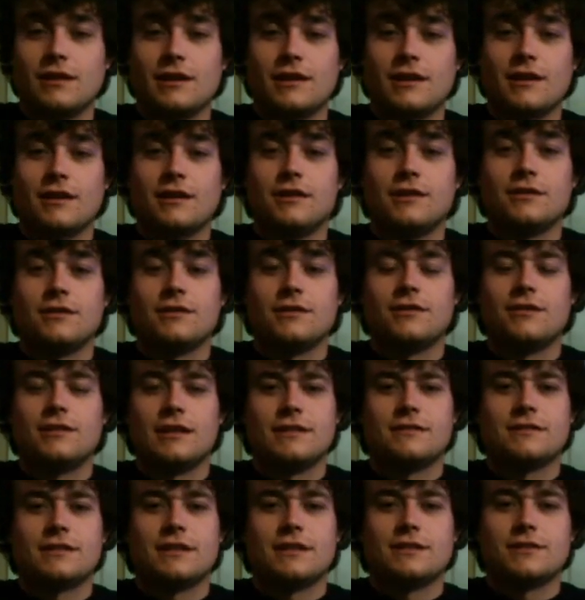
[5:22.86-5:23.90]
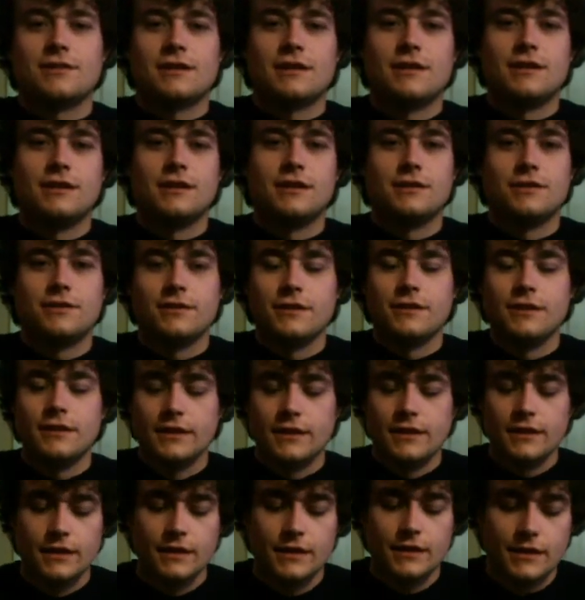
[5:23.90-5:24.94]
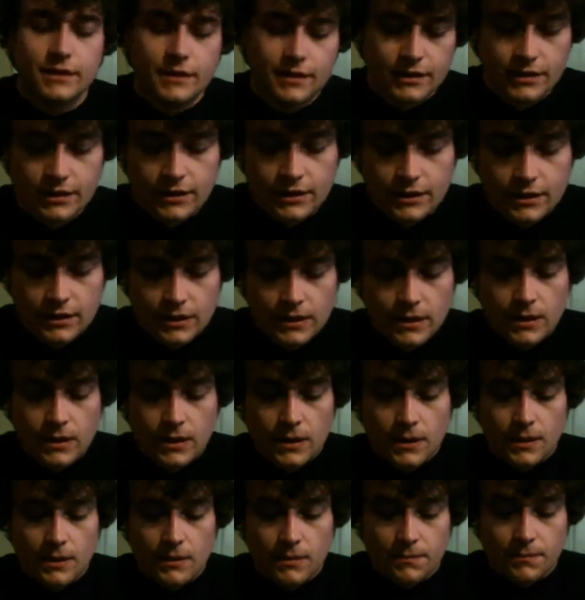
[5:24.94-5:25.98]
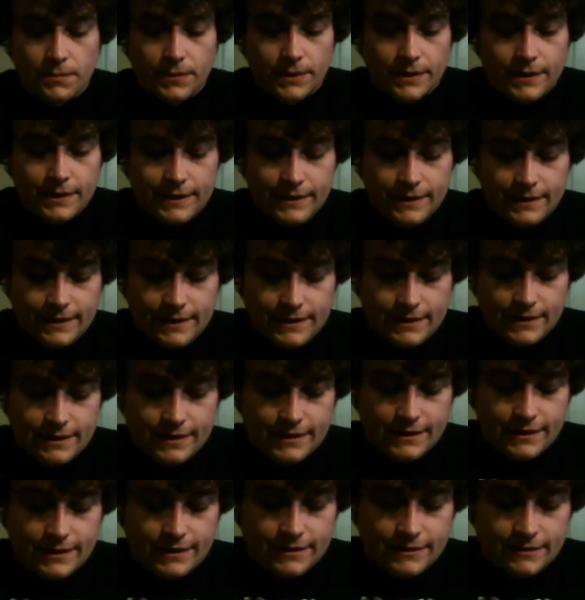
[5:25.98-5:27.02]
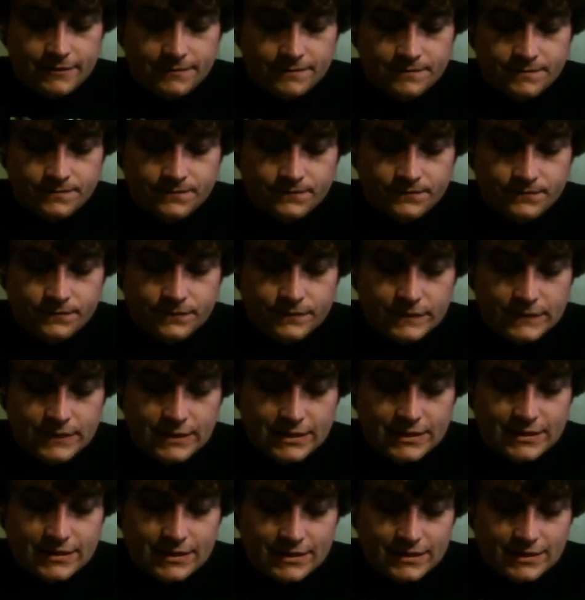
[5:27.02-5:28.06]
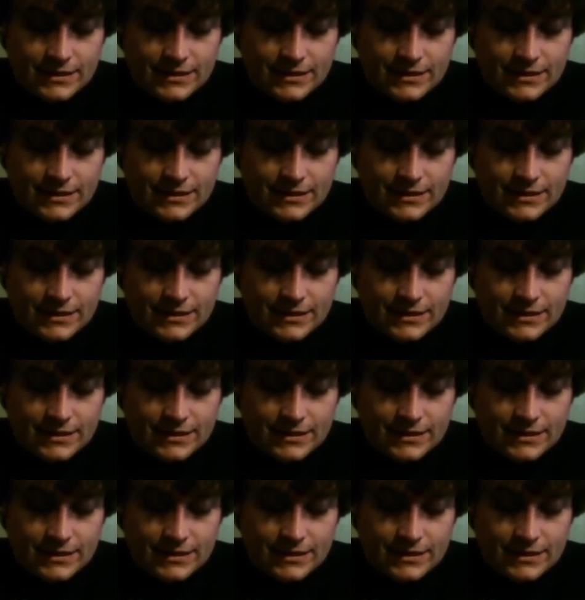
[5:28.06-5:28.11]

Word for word: But yeah, this is a Synapse film I've been wanting to see for fucking ever.